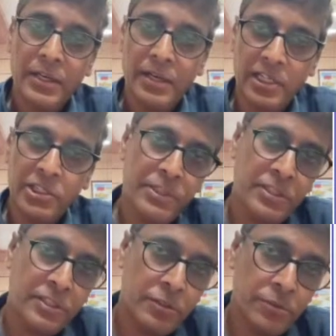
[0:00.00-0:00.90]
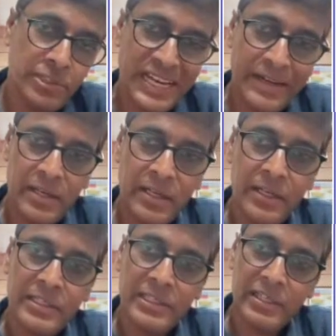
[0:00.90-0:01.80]
transmit it to
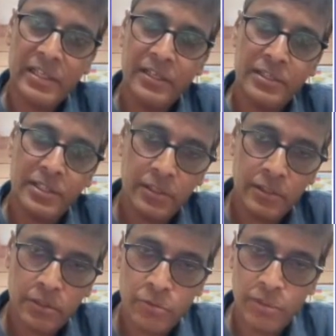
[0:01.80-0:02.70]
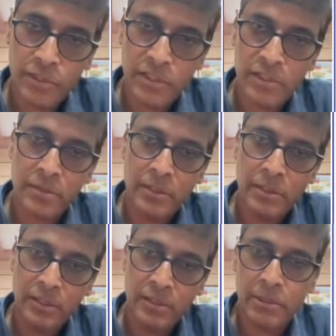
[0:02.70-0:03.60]
satellite send it to
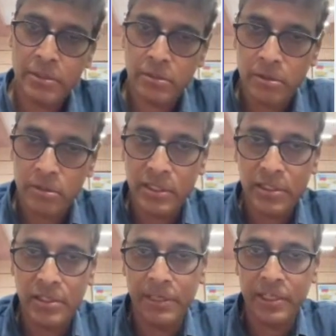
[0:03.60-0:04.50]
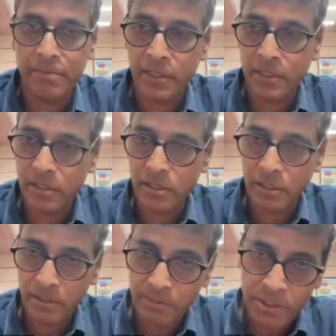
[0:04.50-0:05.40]
Indian Meteorological Department
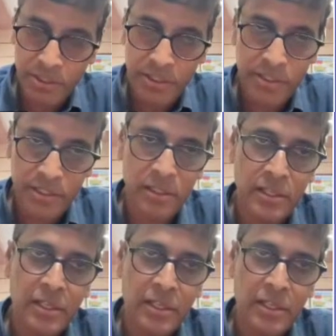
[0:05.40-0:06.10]
hub station,